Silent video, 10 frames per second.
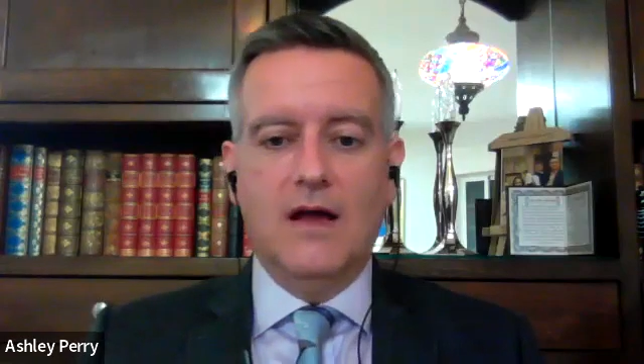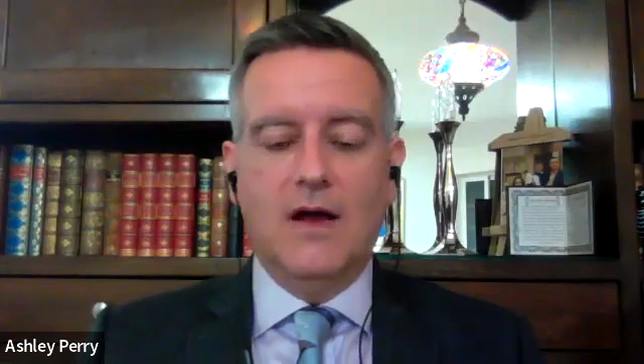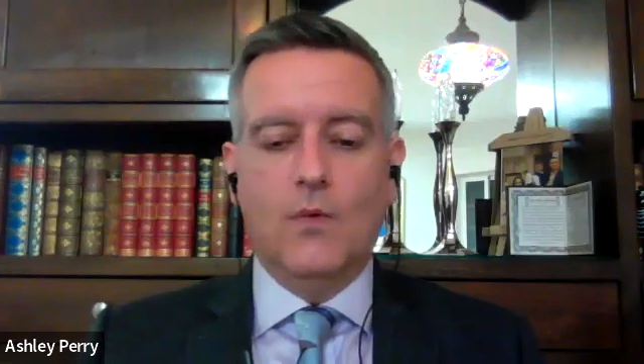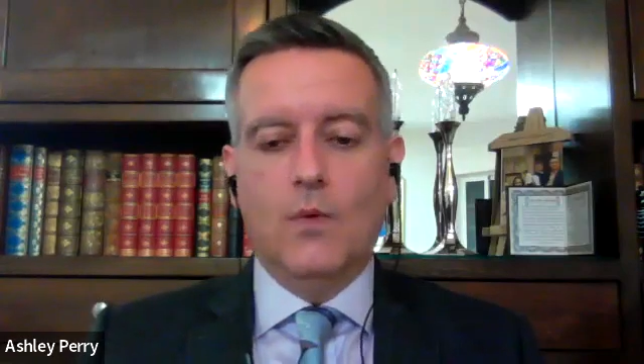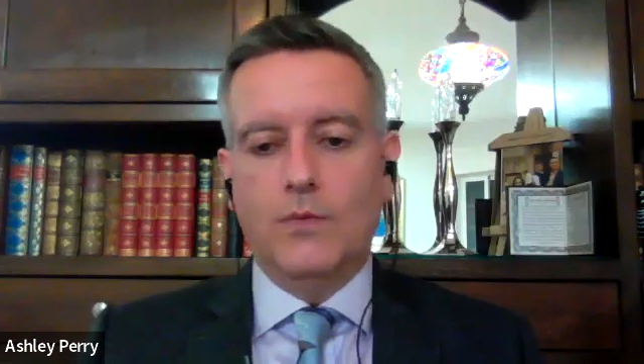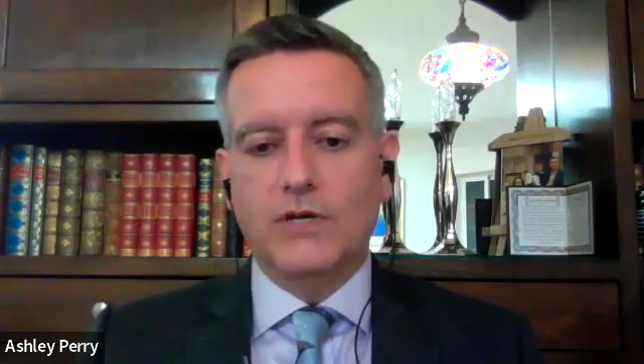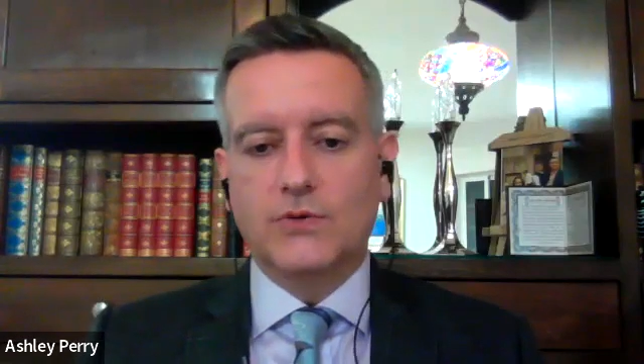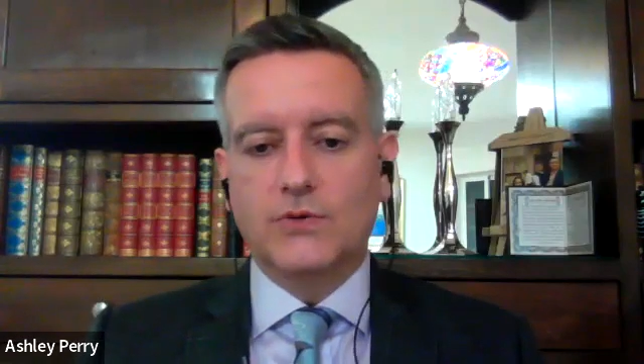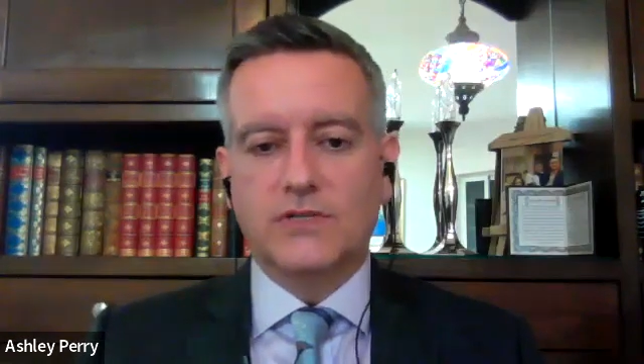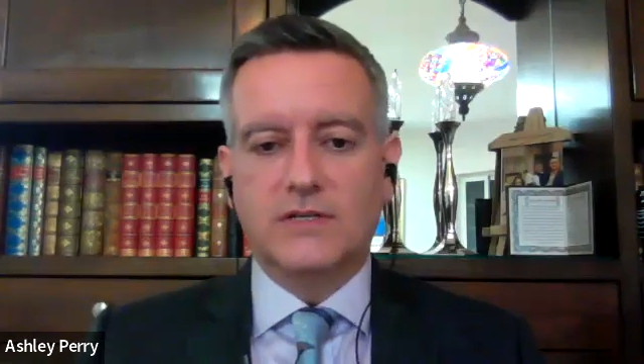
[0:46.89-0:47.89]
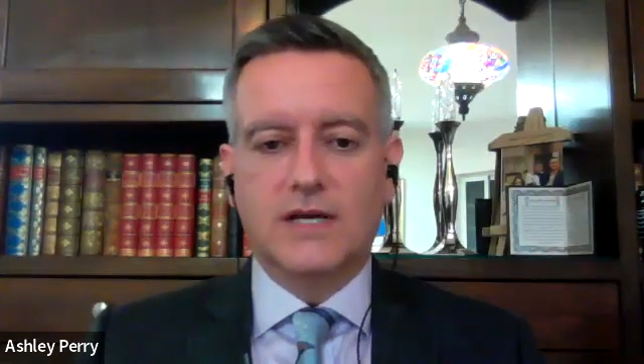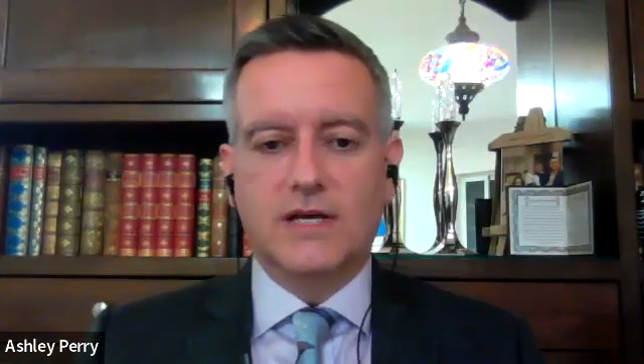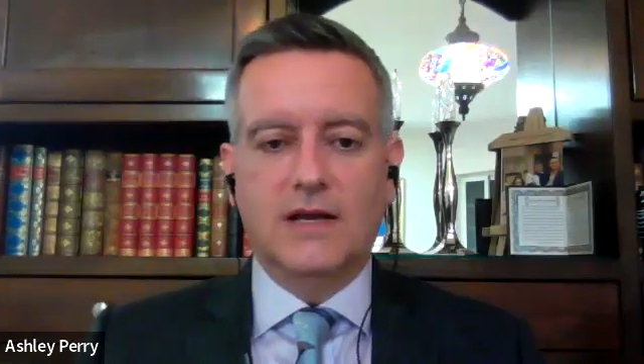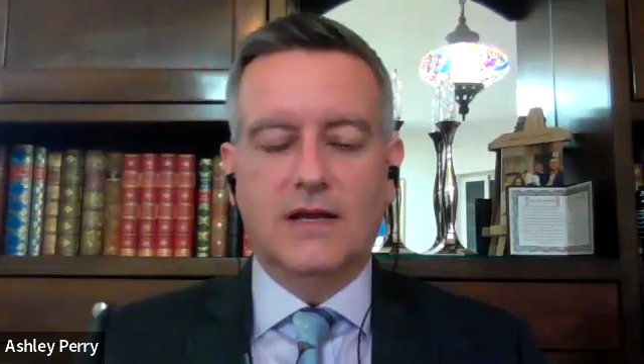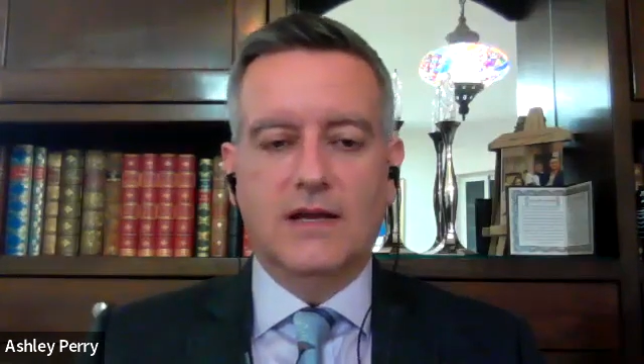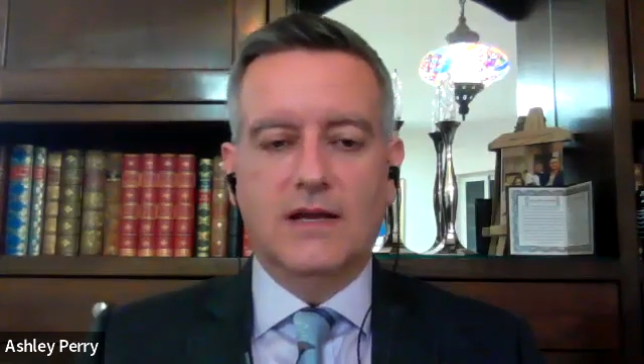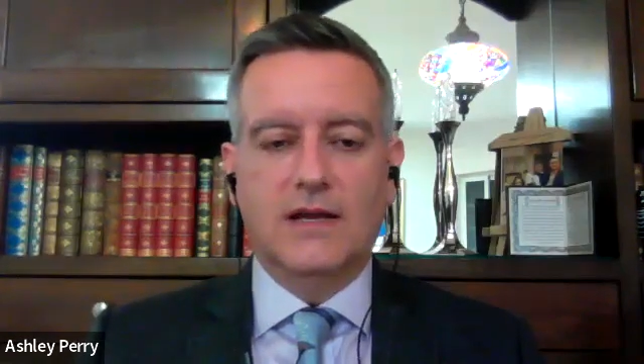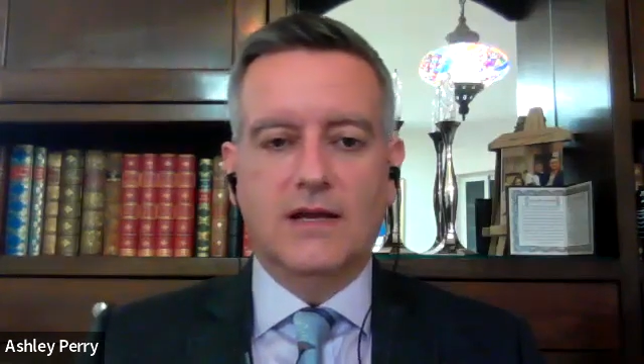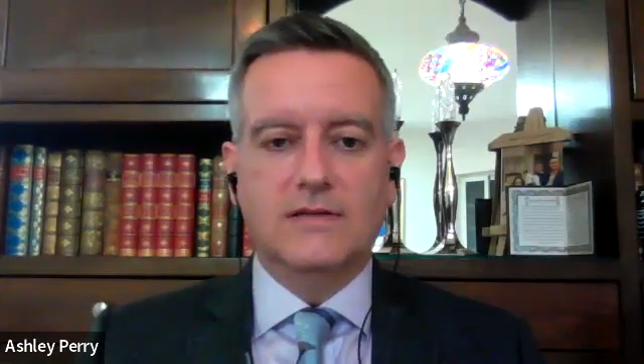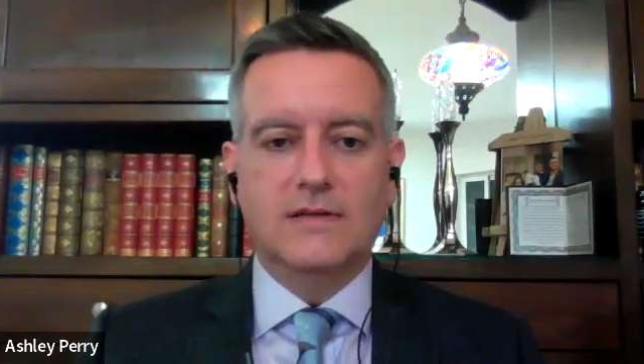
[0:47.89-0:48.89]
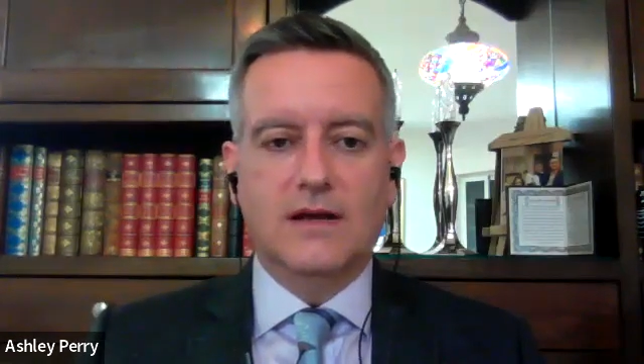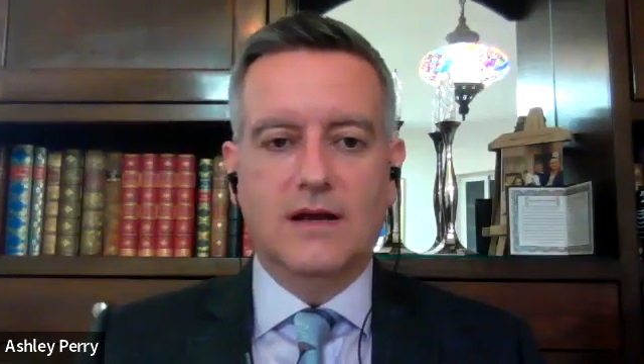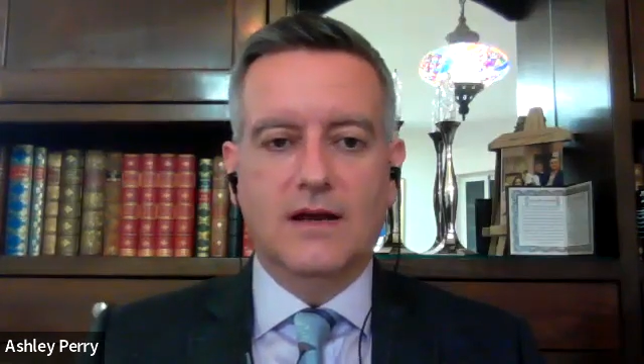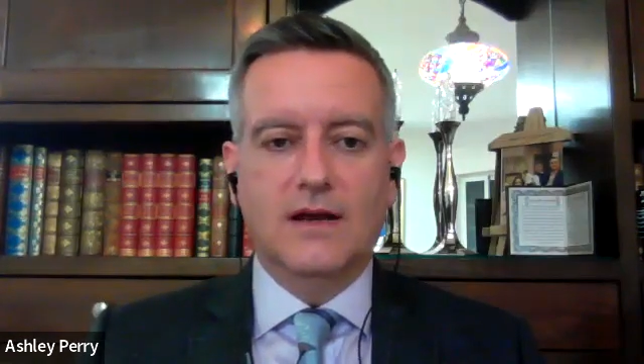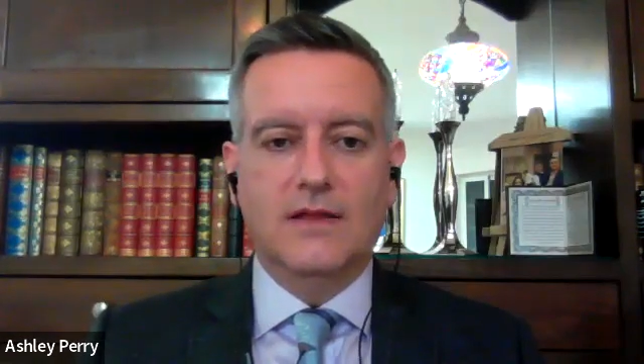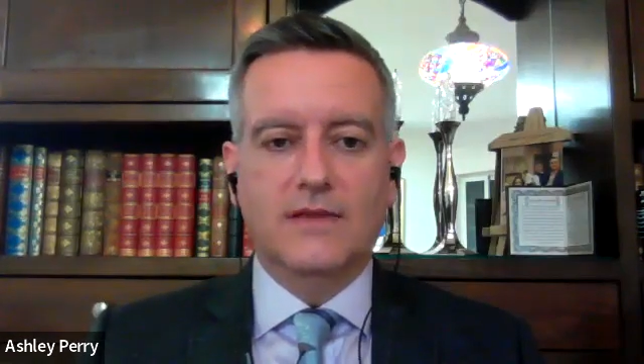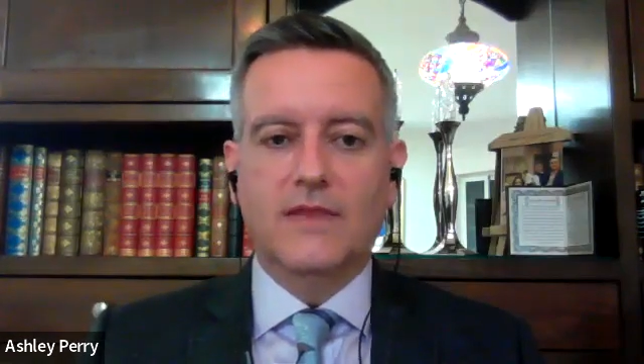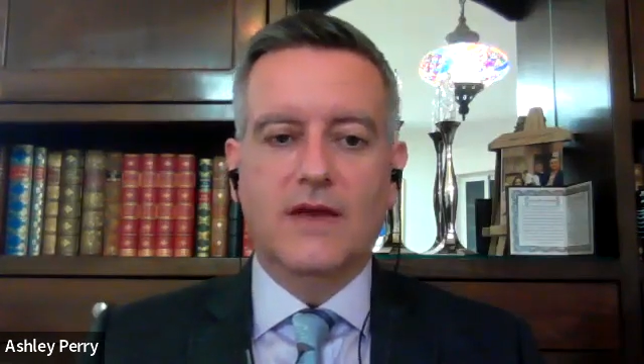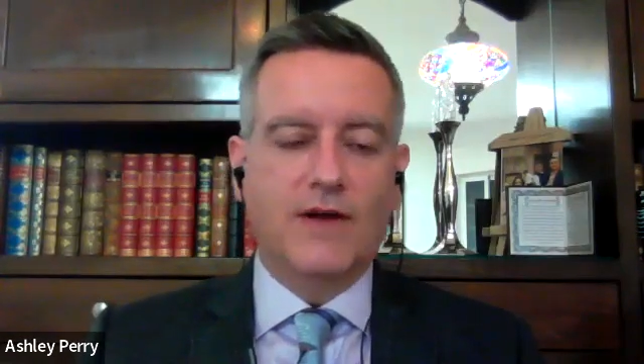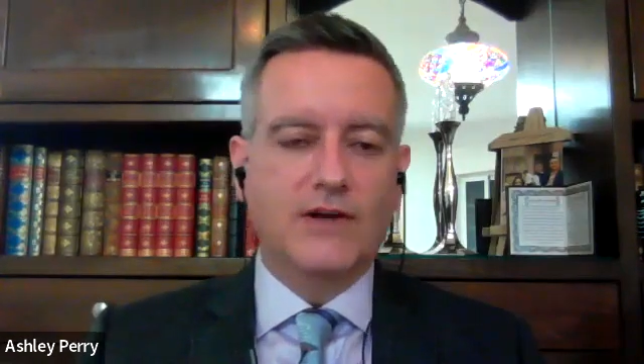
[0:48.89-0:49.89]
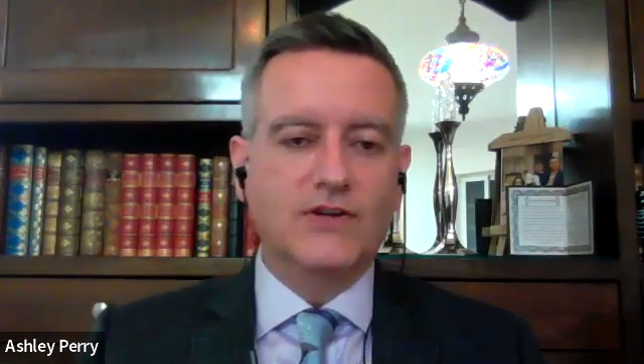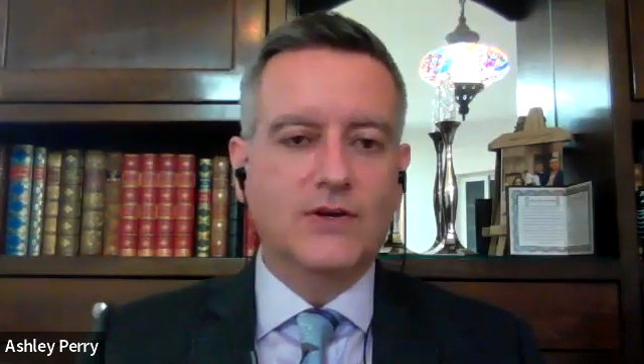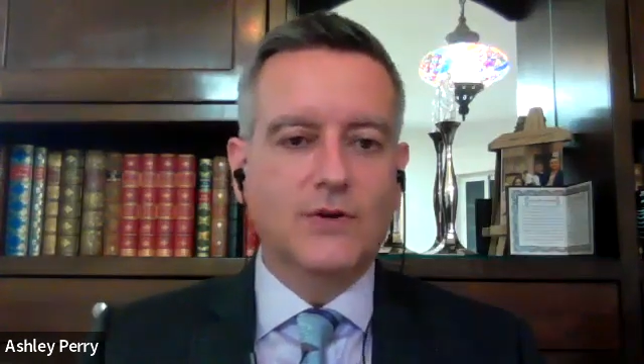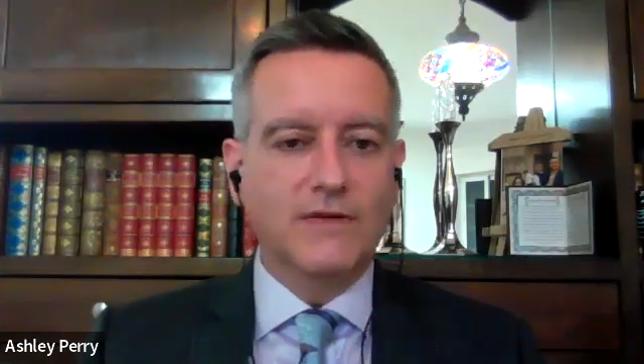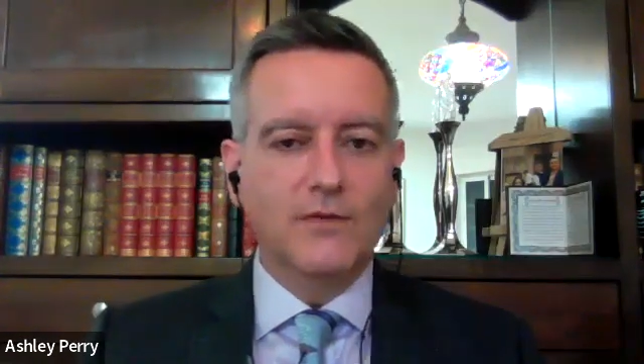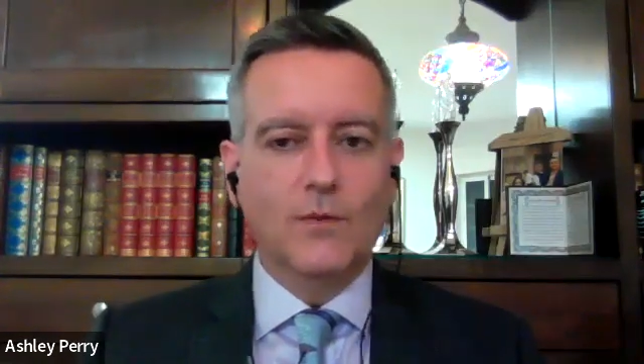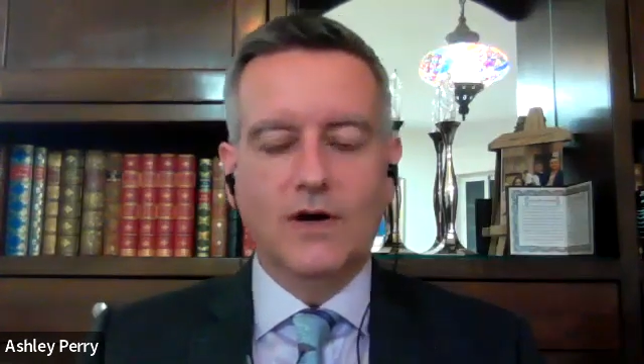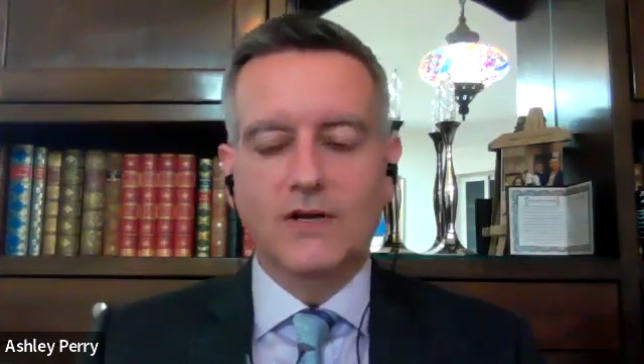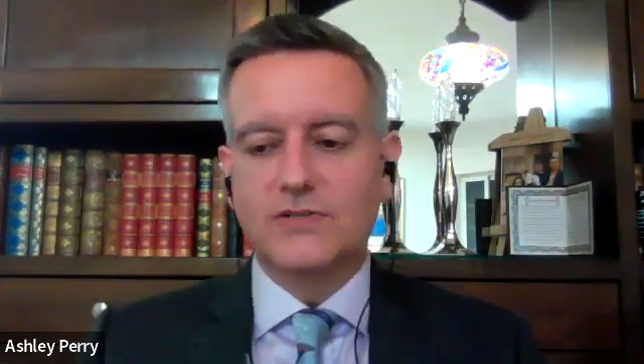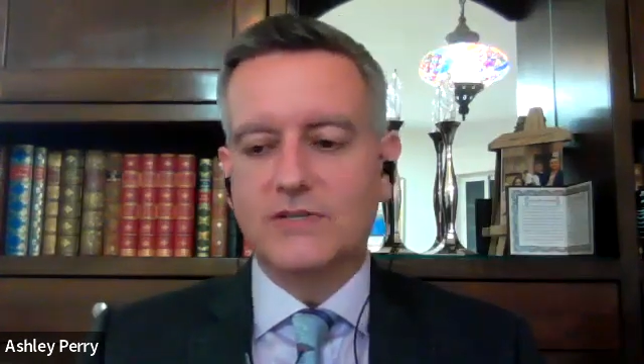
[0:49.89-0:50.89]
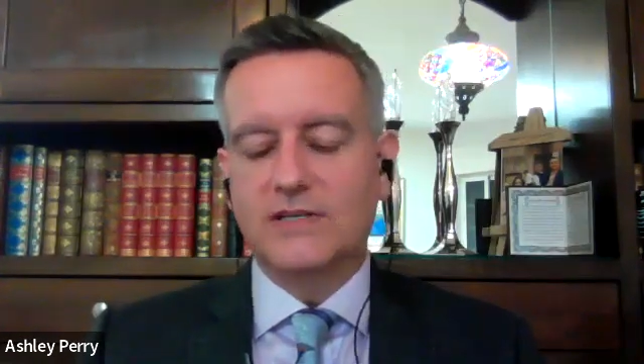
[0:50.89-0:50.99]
what we saw today is that they've actually got even worse.